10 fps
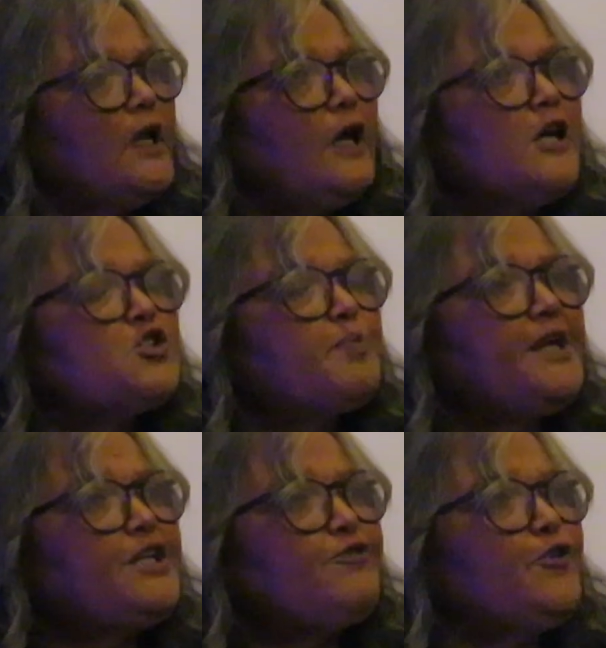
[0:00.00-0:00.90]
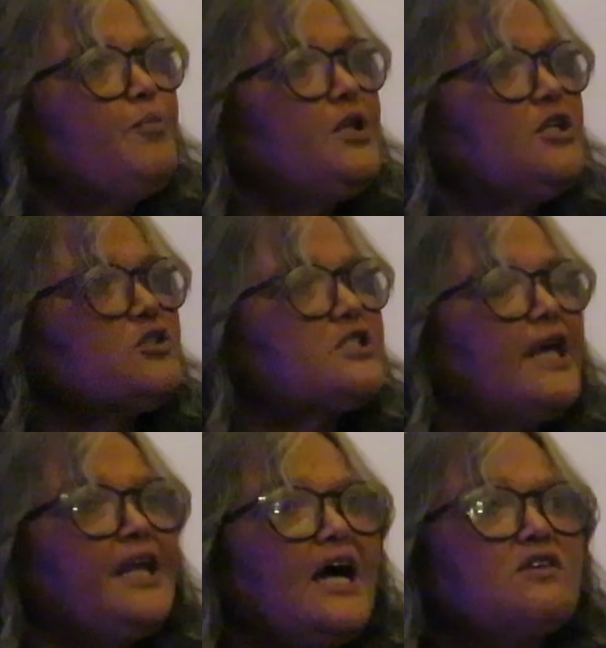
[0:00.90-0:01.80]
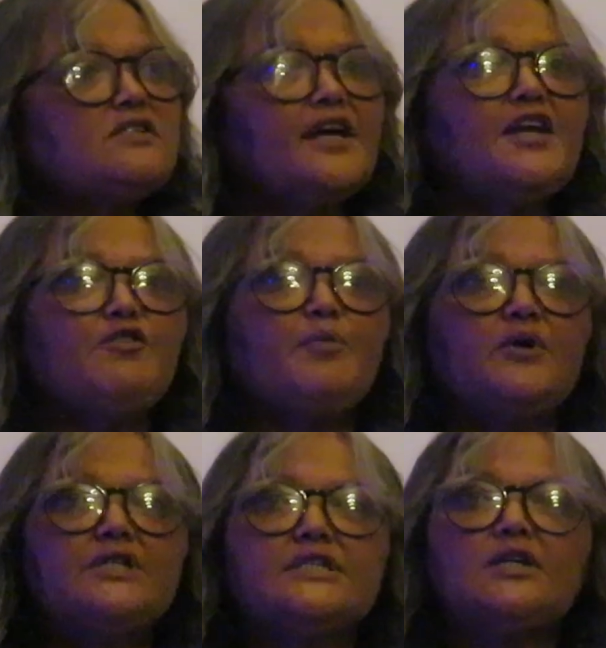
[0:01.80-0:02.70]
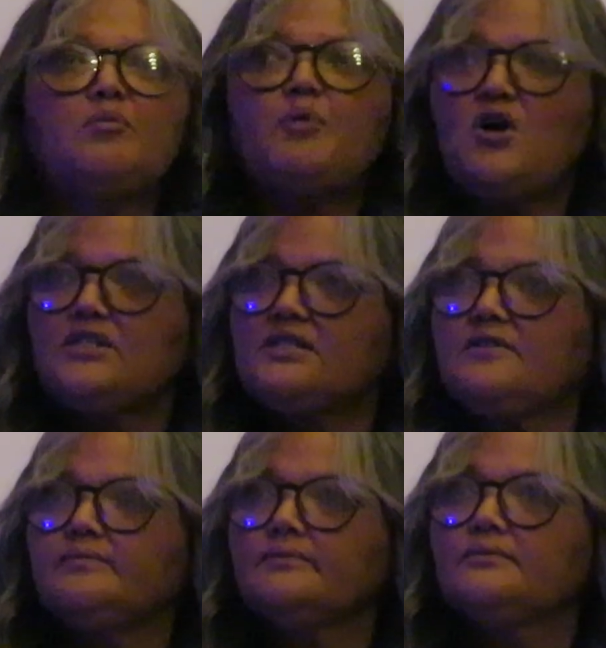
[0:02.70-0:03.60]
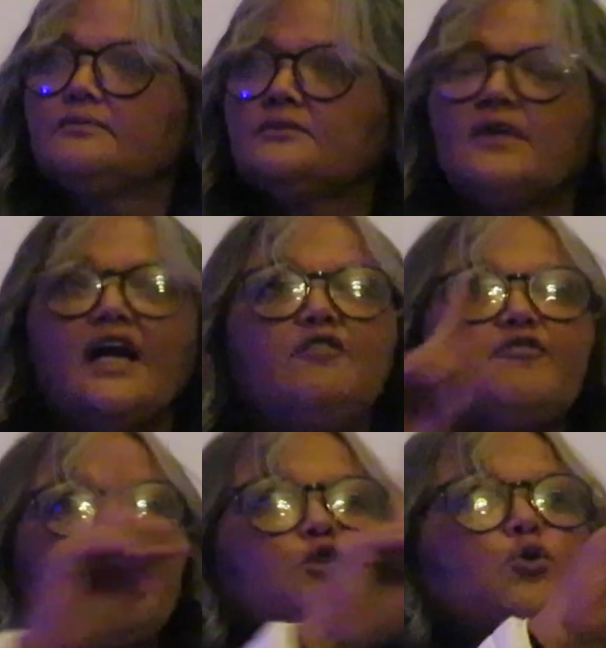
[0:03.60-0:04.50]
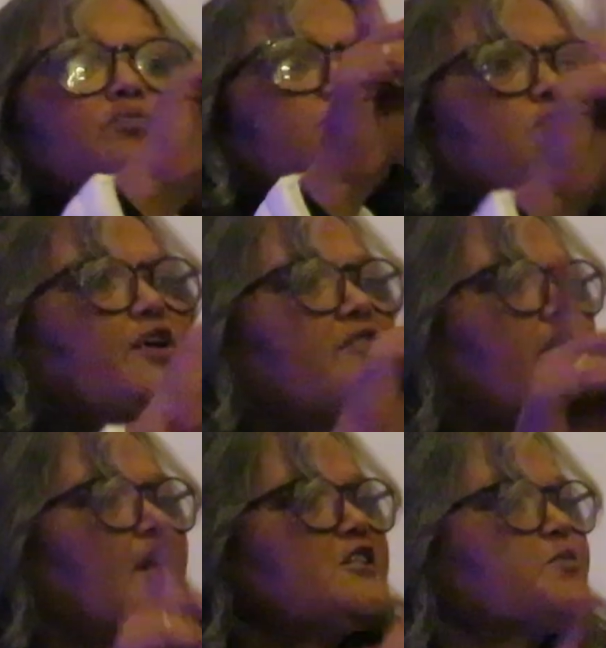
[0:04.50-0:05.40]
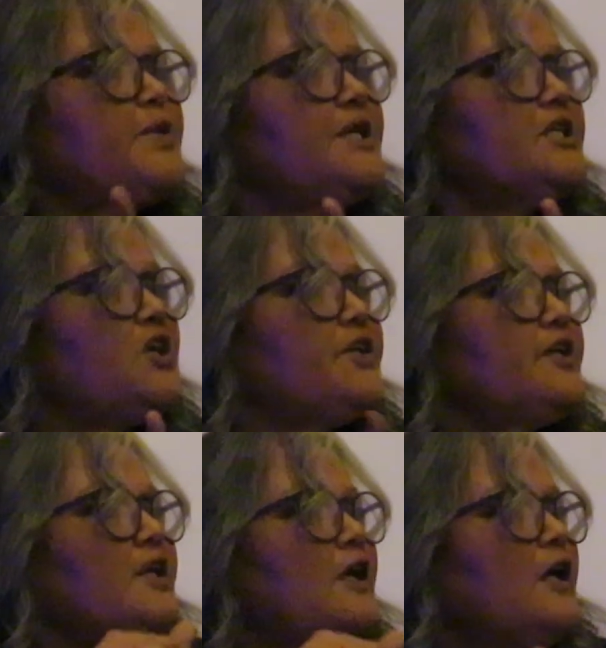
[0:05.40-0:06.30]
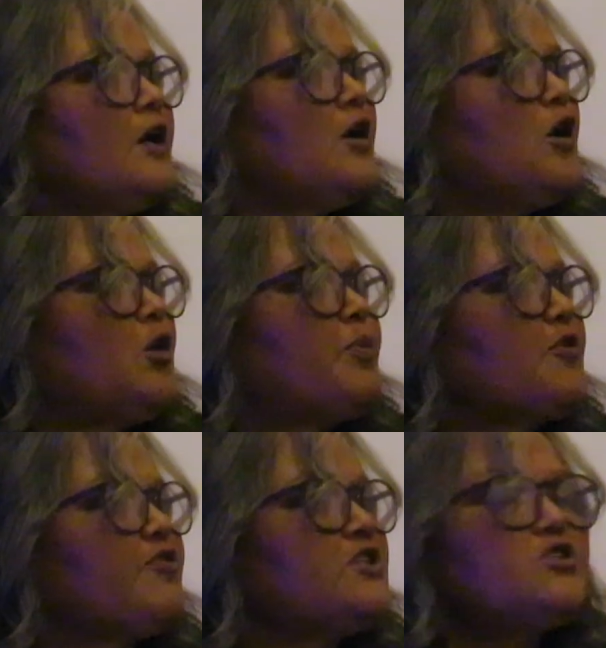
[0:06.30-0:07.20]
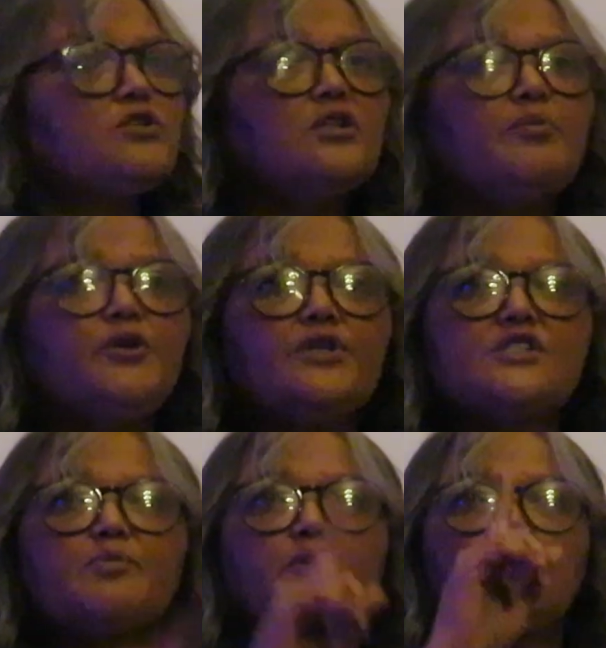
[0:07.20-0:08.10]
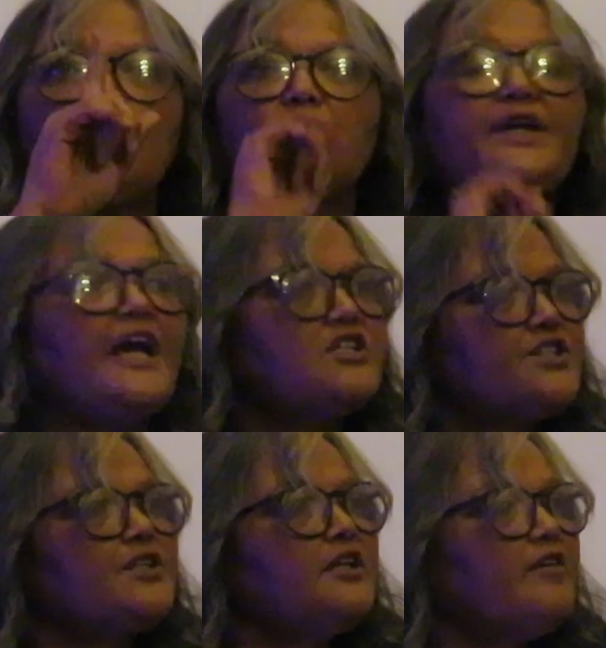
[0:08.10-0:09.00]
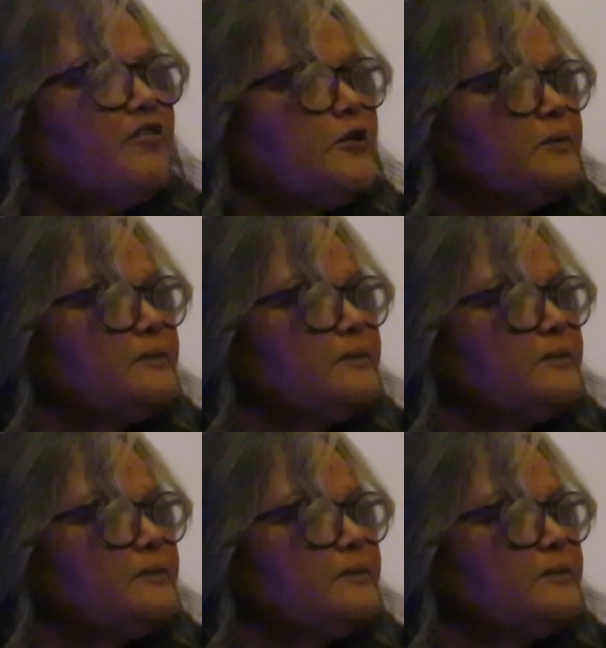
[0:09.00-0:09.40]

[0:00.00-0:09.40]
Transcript: It's better for me to stand outside of a political party and fight whomsoever else, be it on a provincial, a municipal, or a national level.